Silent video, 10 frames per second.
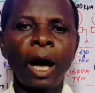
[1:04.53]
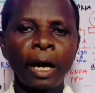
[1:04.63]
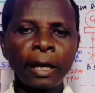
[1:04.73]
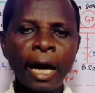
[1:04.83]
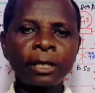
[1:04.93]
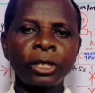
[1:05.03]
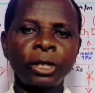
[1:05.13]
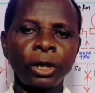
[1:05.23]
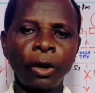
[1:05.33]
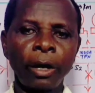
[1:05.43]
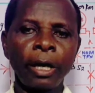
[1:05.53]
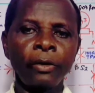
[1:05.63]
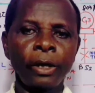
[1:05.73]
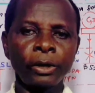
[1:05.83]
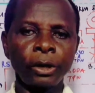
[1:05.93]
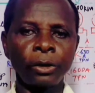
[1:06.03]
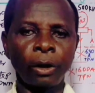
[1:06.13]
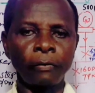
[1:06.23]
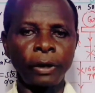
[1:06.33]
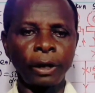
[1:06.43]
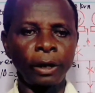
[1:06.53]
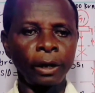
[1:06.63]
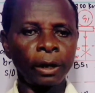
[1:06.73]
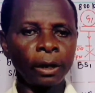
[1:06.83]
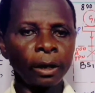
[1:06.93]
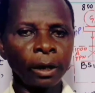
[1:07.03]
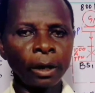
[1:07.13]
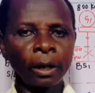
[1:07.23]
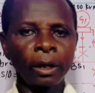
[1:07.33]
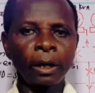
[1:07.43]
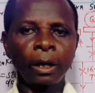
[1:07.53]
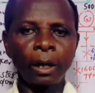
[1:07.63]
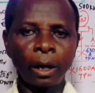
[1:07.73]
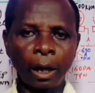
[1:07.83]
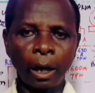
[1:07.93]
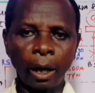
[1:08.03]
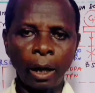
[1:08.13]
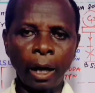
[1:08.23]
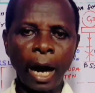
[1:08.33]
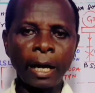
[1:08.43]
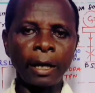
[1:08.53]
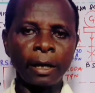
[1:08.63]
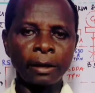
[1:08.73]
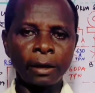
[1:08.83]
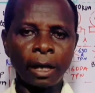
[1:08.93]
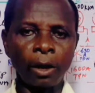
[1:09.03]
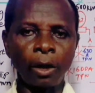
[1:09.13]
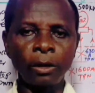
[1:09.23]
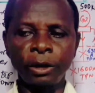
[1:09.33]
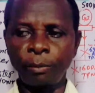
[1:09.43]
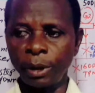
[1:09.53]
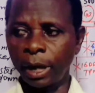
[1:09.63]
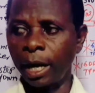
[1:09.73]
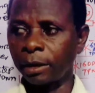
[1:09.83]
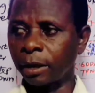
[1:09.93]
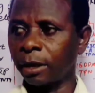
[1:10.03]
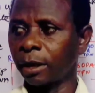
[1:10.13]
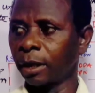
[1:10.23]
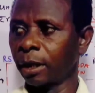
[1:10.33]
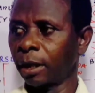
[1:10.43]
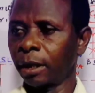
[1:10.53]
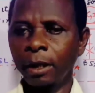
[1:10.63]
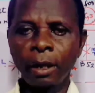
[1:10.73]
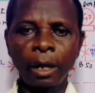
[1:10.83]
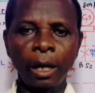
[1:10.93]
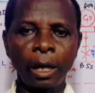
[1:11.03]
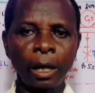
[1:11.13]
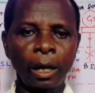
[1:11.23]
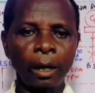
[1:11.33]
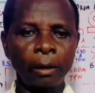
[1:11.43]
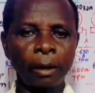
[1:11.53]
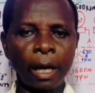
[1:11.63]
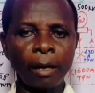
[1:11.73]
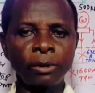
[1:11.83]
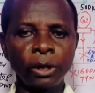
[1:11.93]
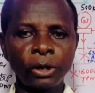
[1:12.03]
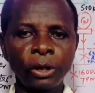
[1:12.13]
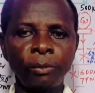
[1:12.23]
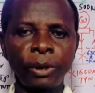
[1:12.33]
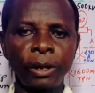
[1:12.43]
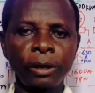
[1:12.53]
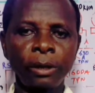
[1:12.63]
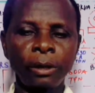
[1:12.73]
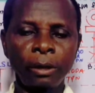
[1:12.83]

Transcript: and that is the current rating of the highest or the biggest NCCB,